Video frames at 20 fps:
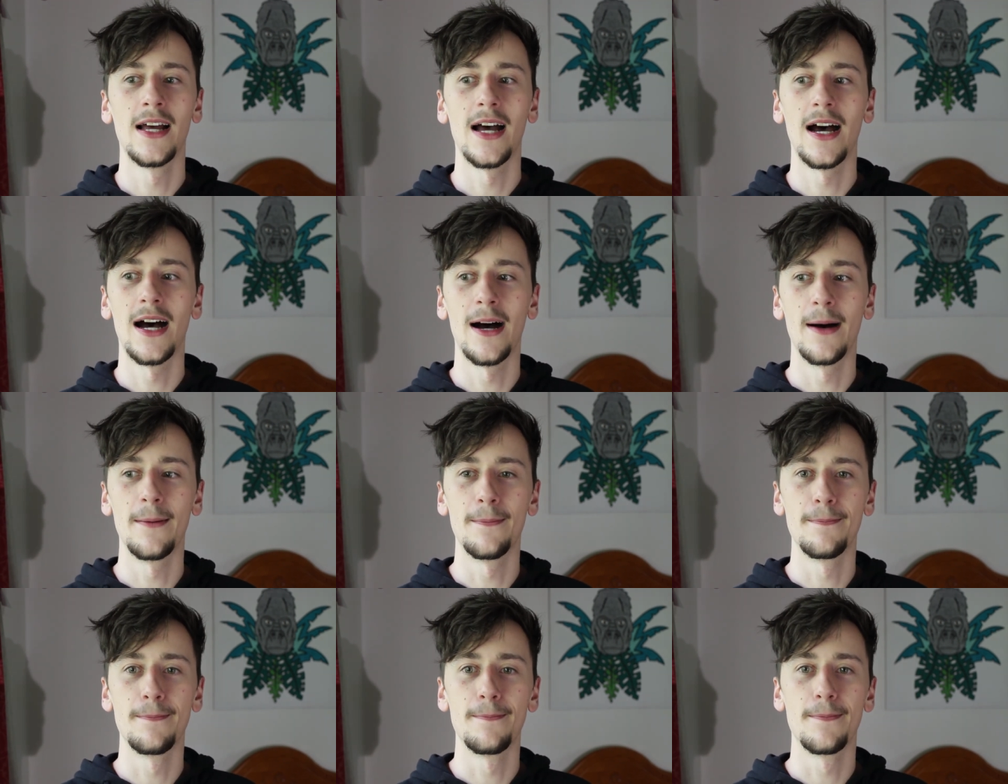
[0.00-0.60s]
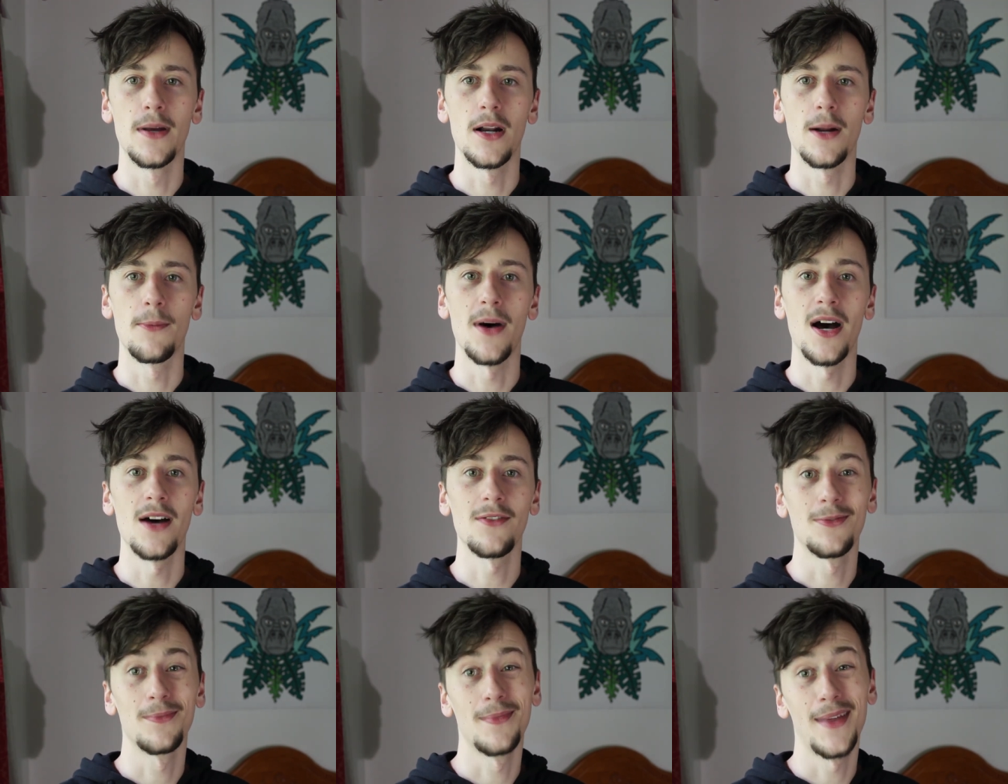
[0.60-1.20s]
Um, but
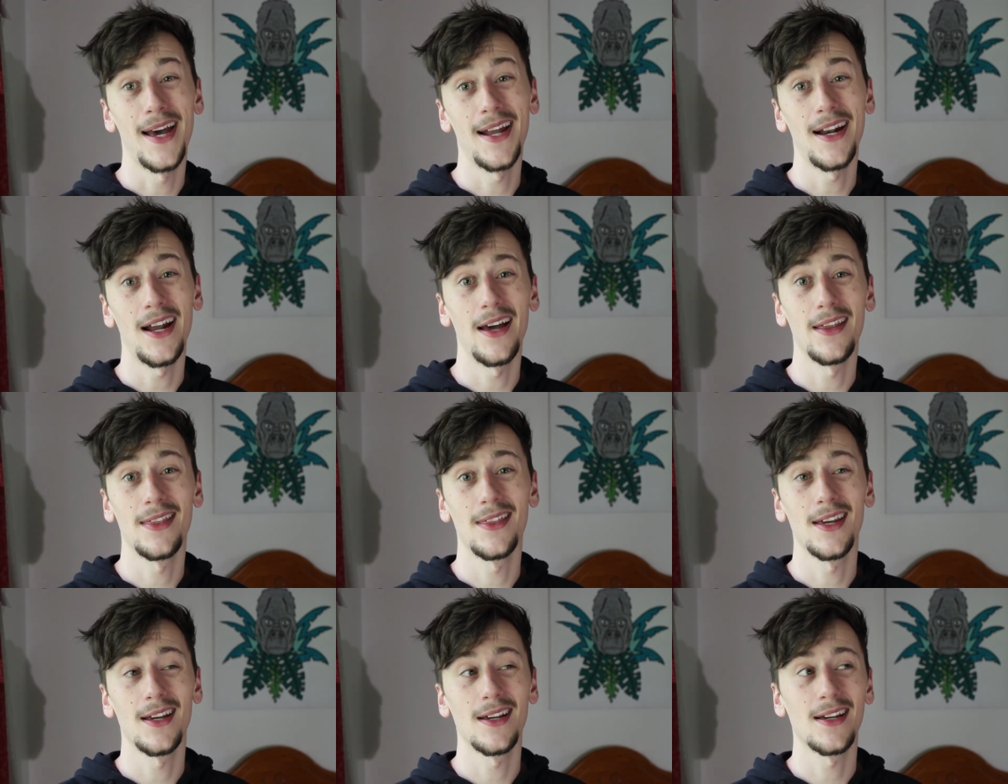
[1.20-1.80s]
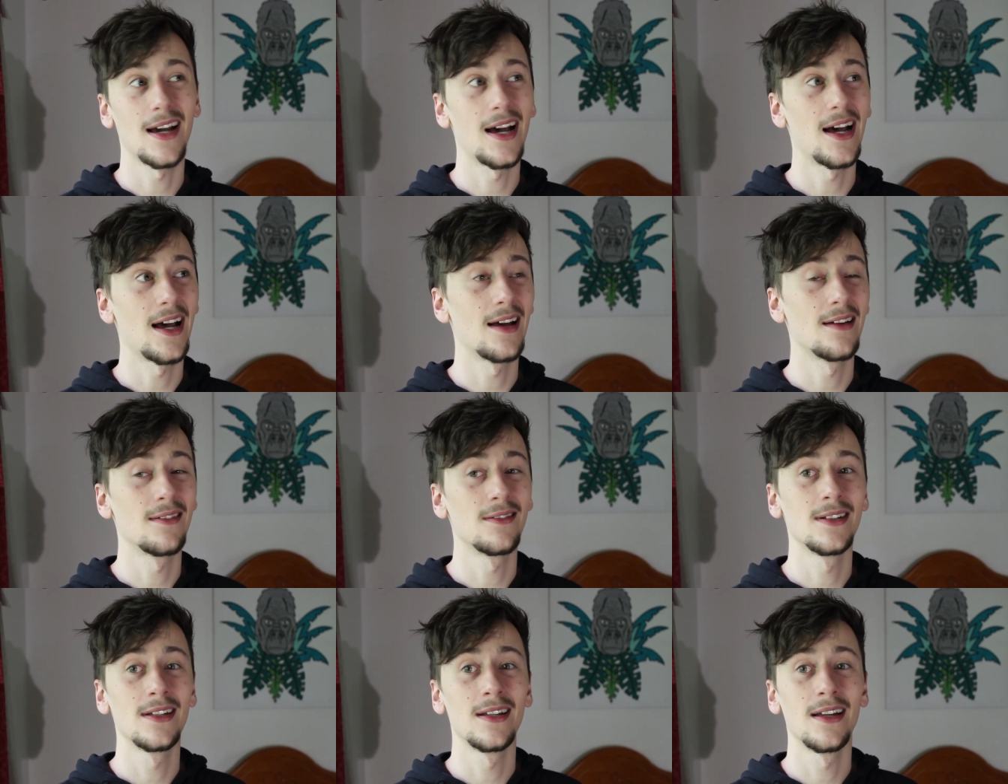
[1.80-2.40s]
apart from that, I think
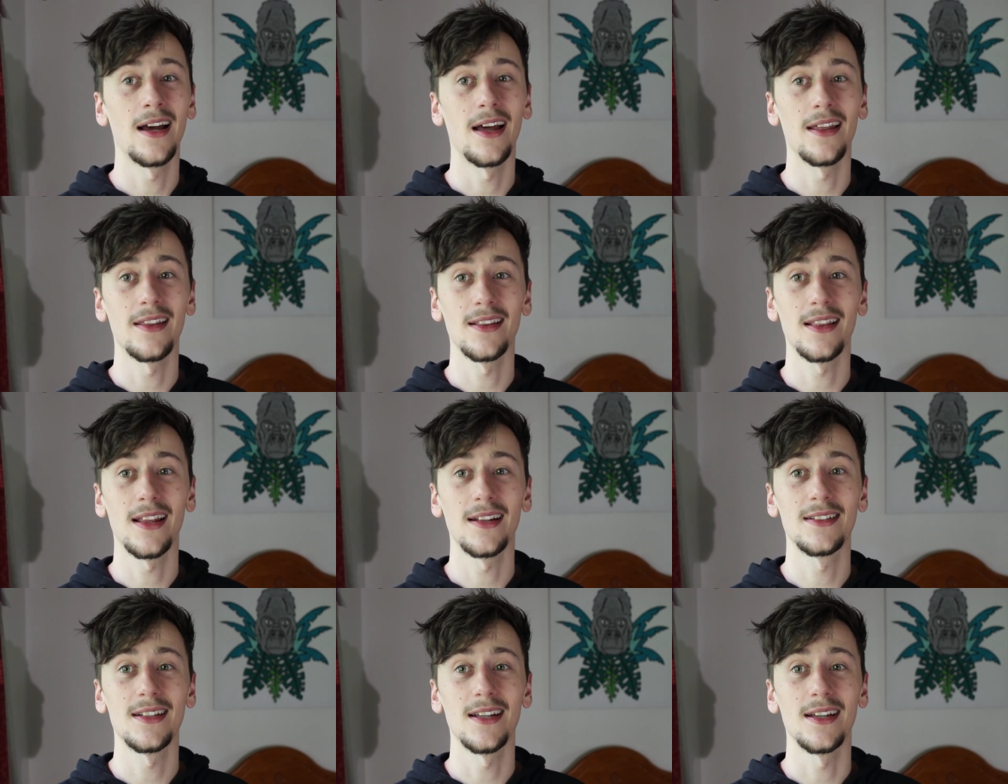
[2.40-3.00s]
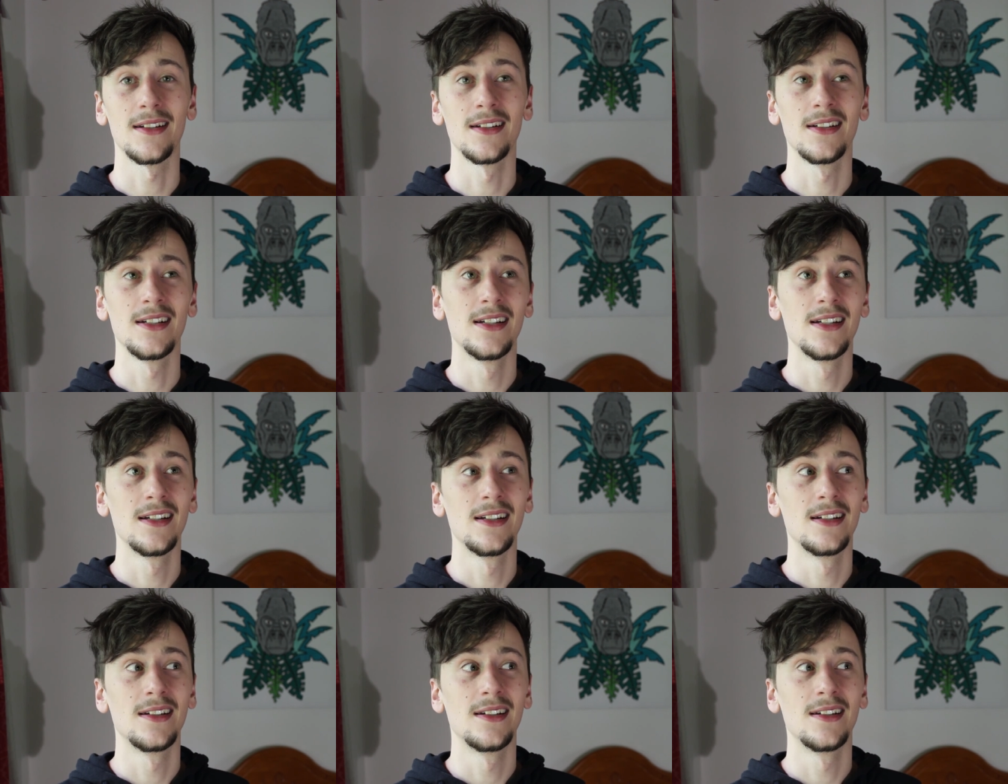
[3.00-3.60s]
uh, I think that's it.
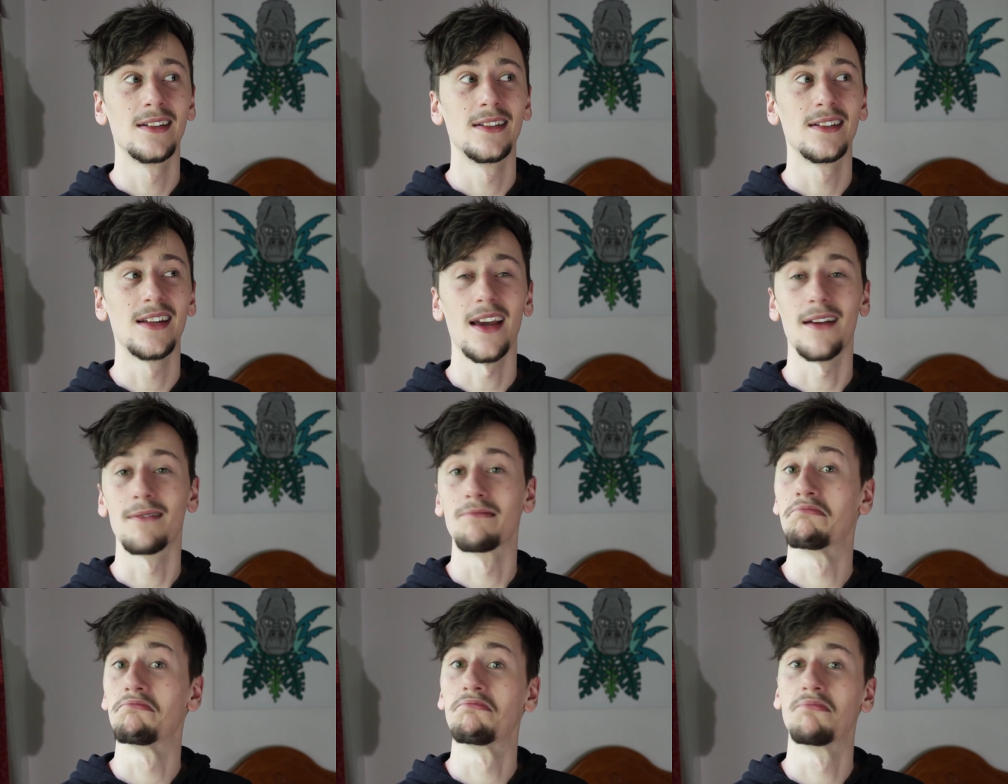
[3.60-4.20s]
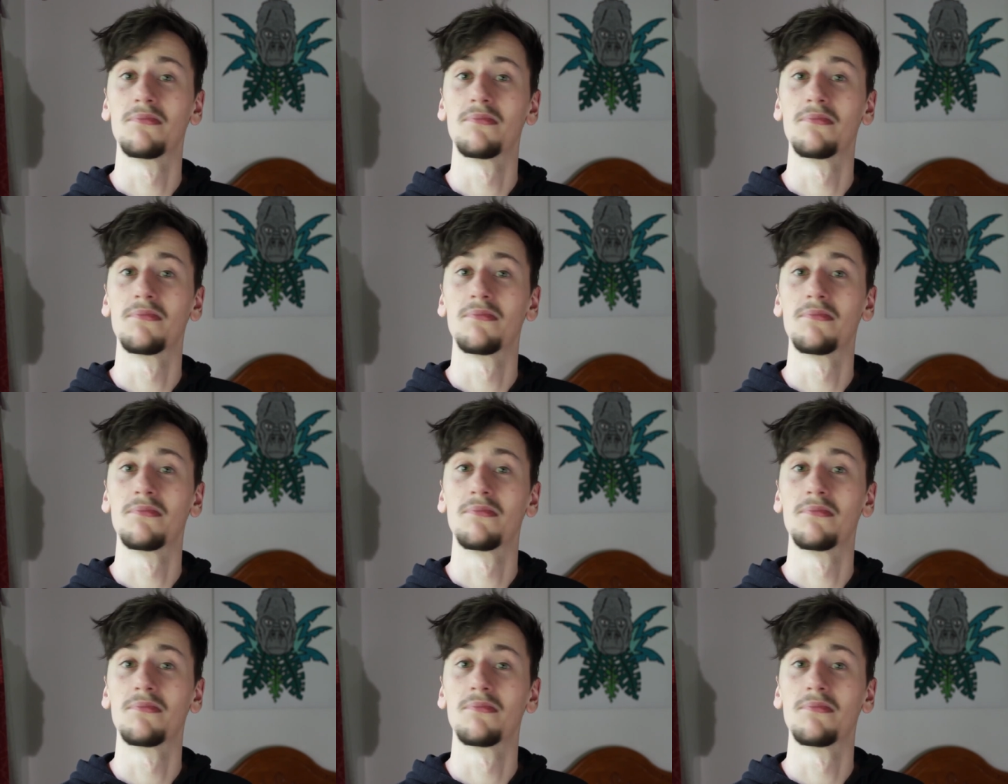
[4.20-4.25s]
Yeah.